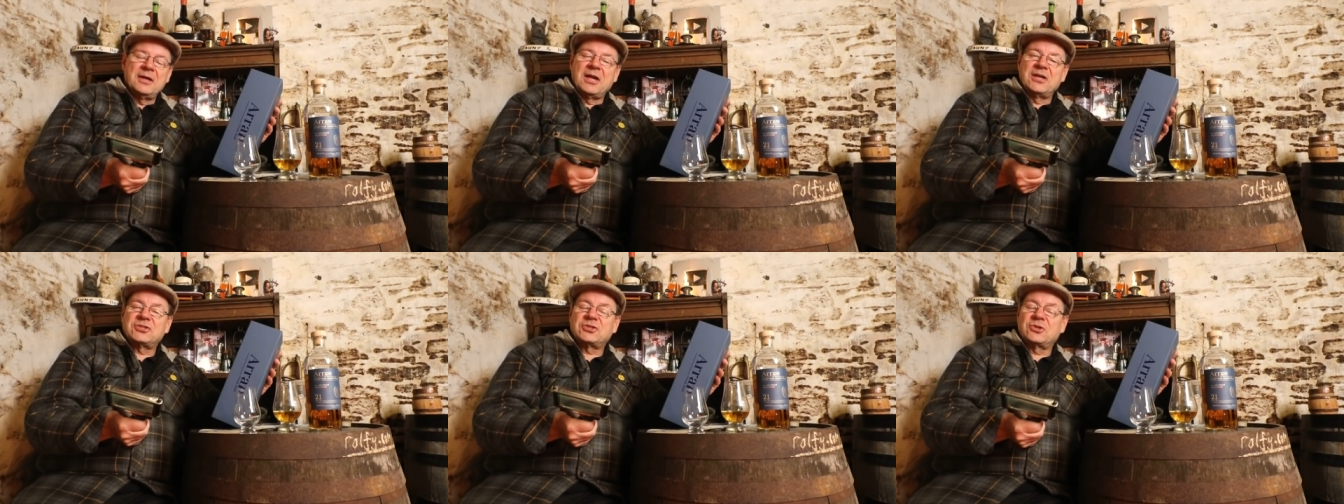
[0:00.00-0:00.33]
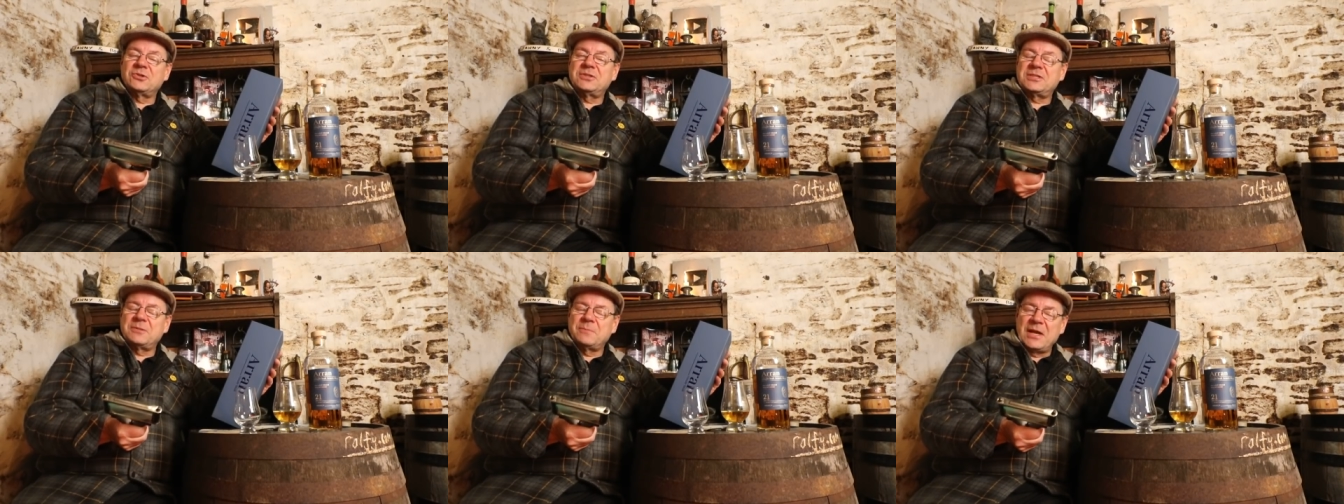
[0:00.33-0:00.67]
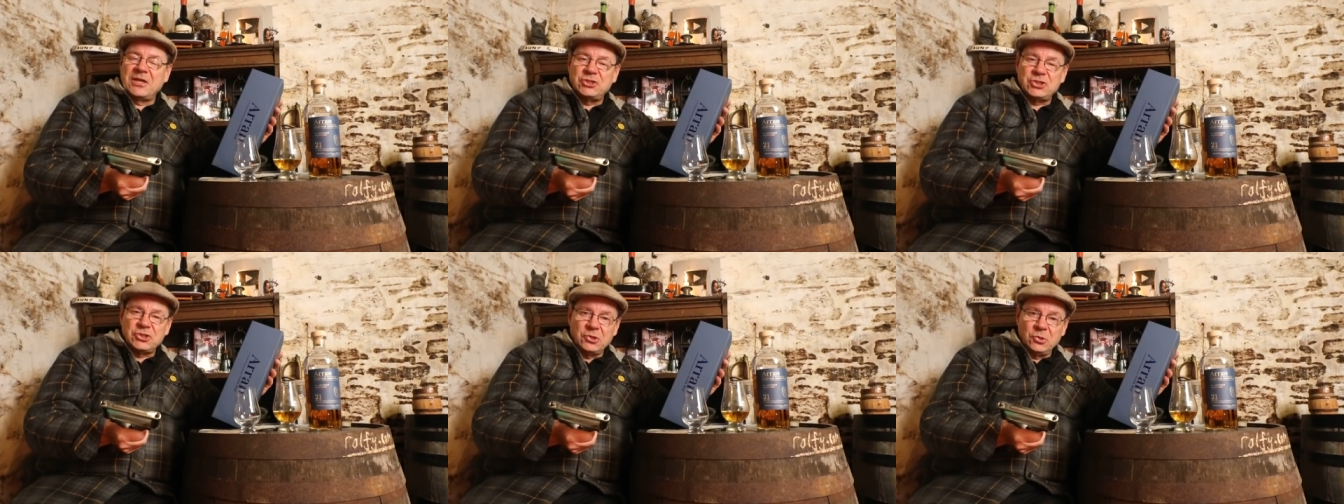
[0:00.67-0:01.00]
it's good to
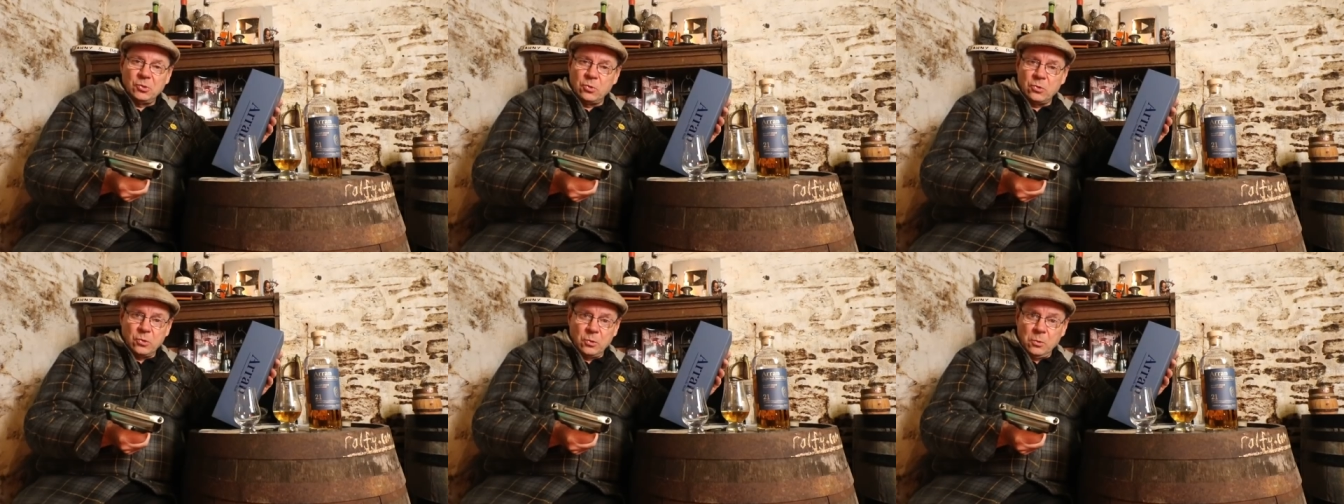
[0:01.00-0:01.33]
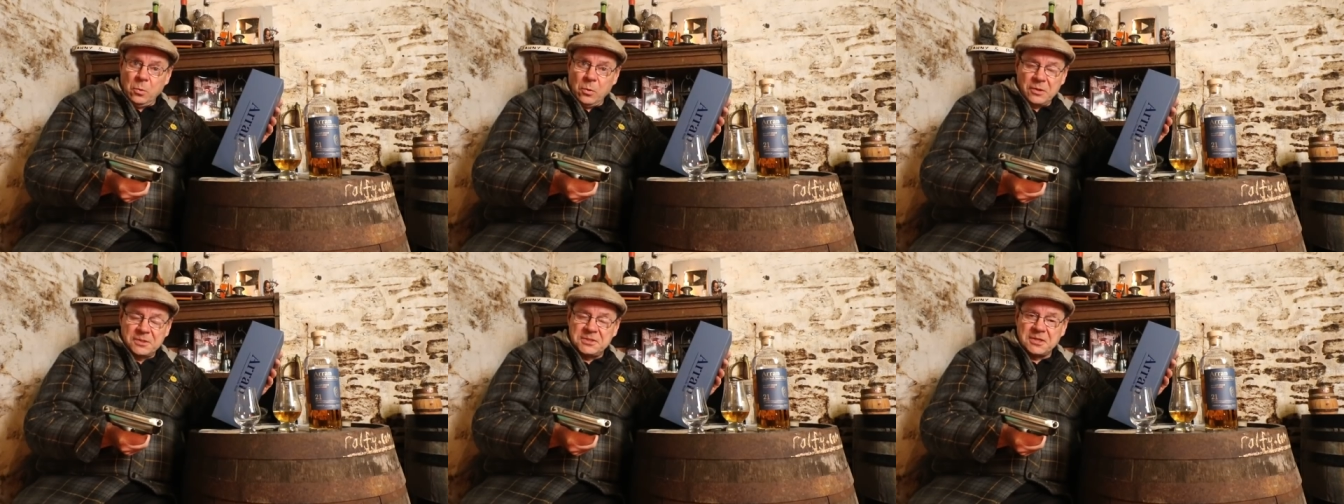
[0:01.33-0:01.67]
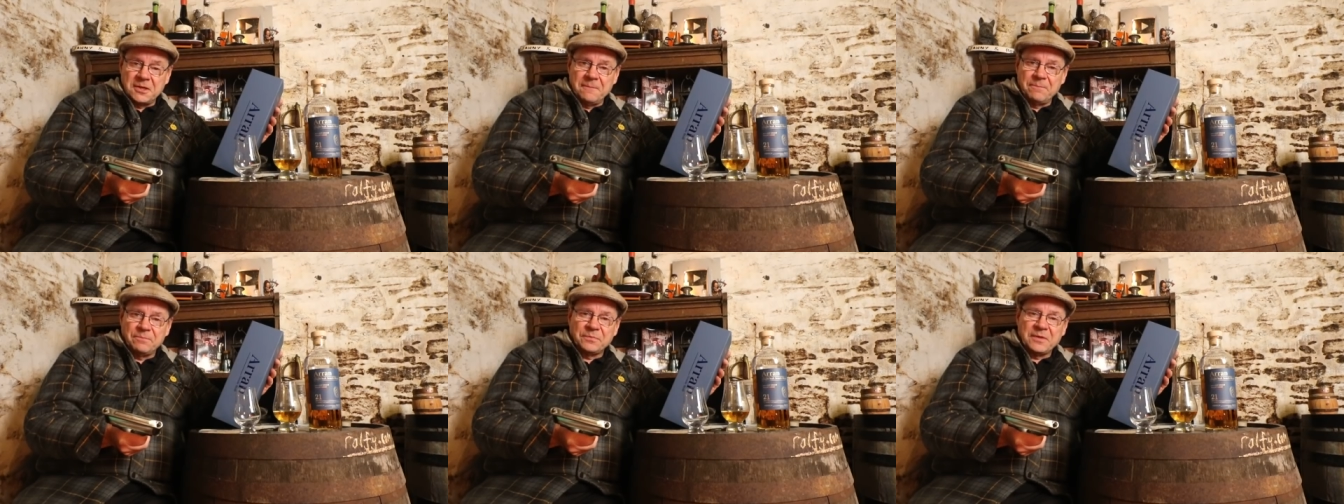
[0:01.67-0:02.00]
mention local
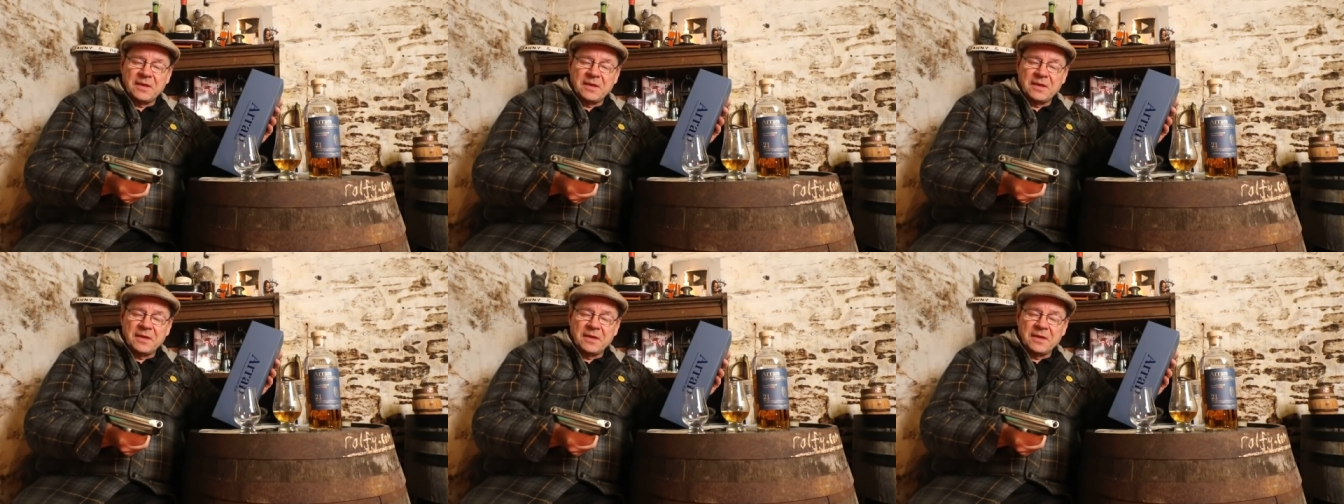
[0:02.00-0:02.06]
water.